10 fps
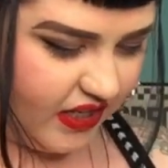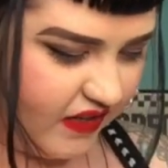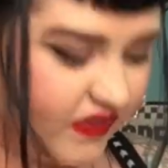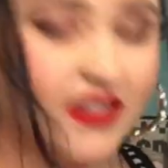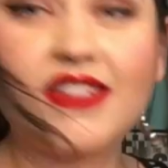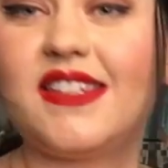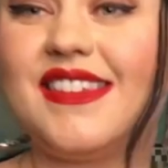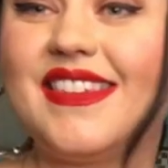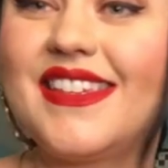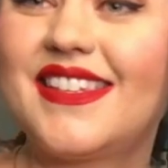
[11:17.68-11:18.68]
this
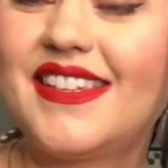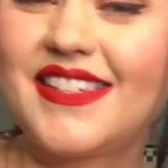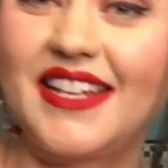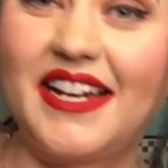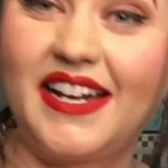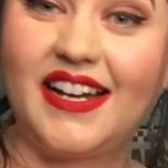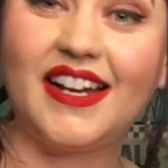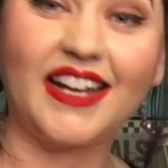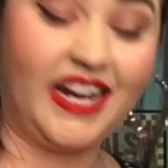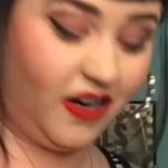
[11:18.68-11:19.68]
is
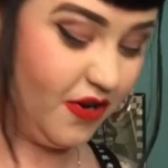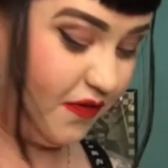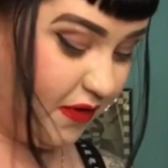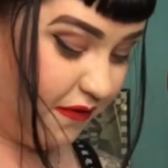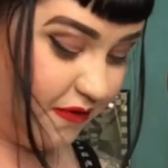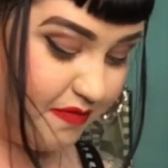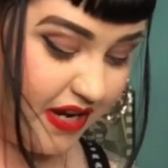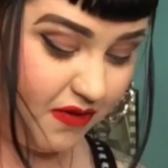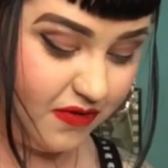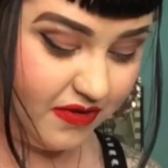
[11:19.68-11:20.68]
a carryover from
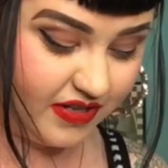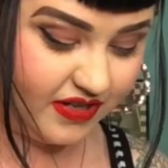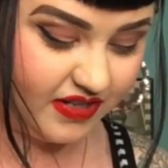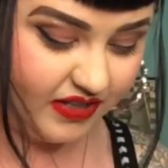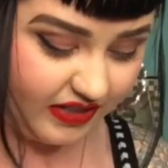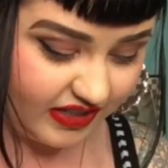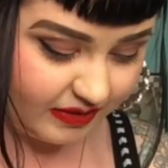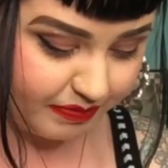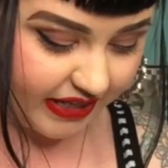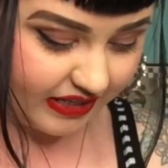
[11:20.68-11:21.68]
my old
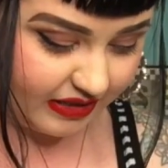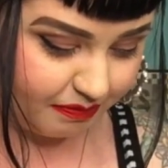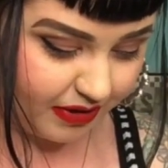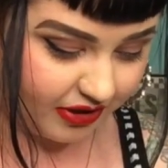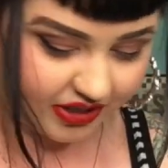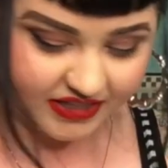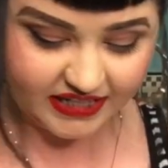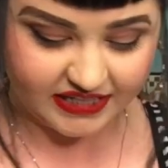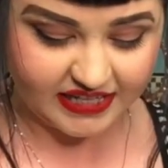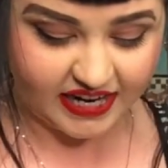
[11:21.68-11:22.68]
spiky punk
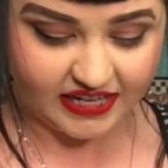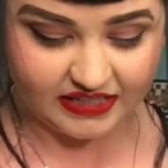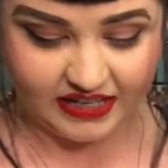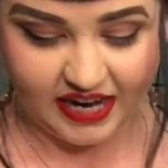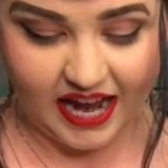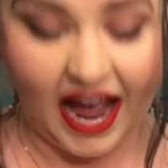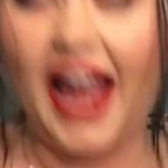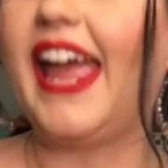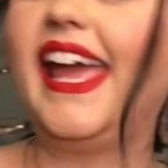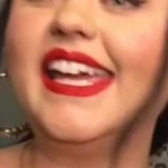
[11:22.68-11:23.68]
kid days.
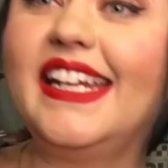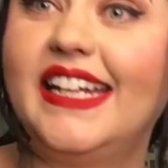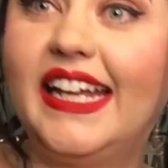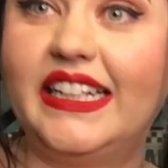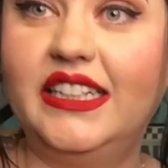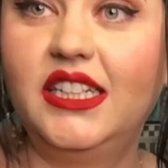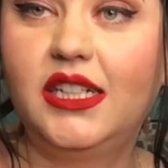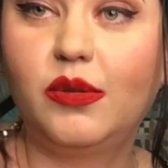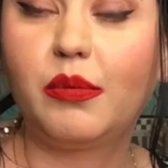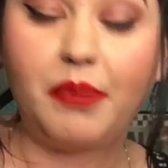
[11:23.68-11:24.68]
I hated it
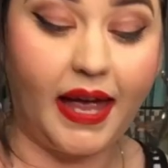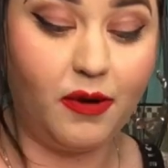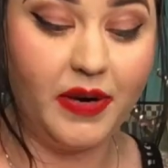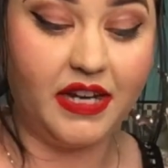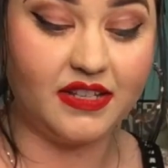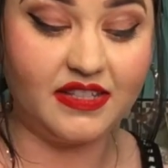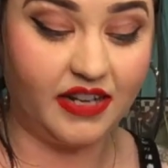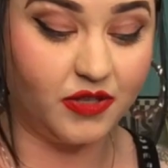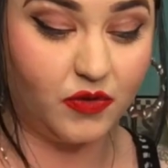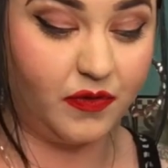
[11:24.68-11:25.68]
when
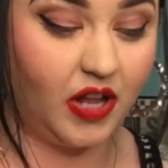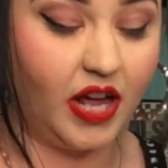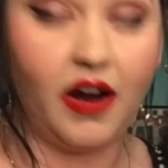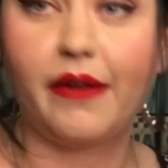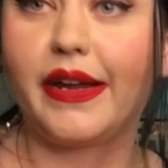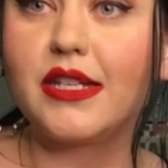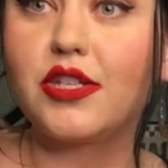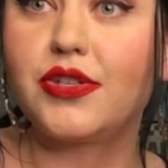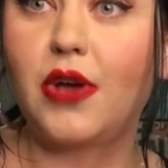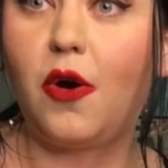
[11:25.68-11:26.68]
studs would fall out. I would get
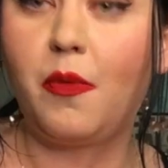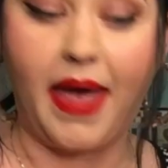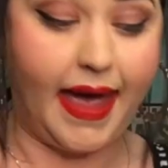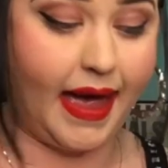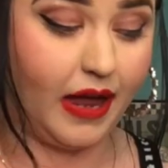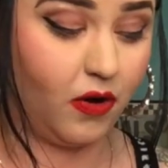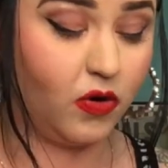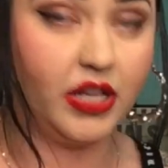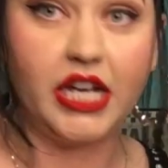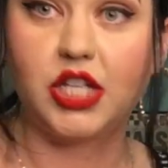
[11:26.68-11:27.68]
so mad. Or
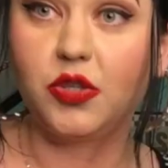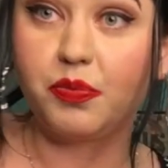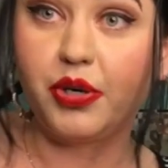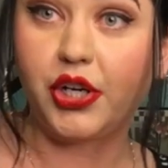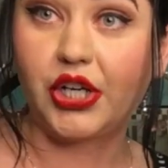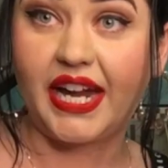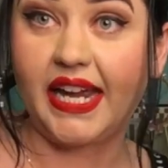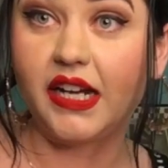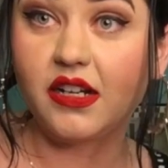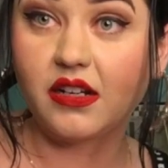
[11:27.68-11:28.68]
like you put your
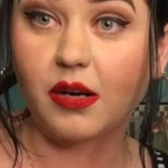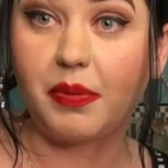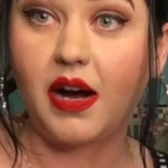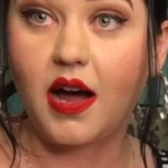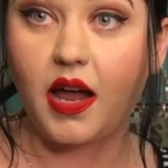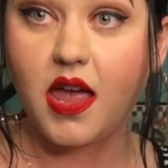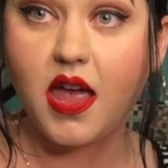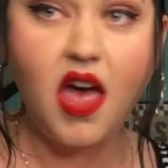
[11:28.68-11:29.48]
hand in your pocket